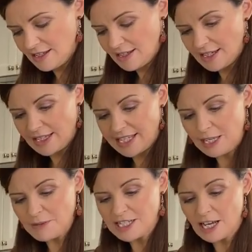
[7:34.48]
and then keep
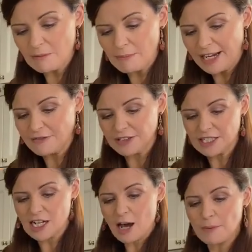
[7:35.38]
a dollop back for the
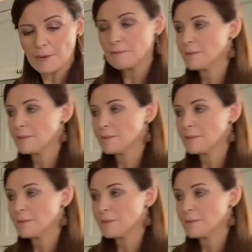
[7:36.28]
top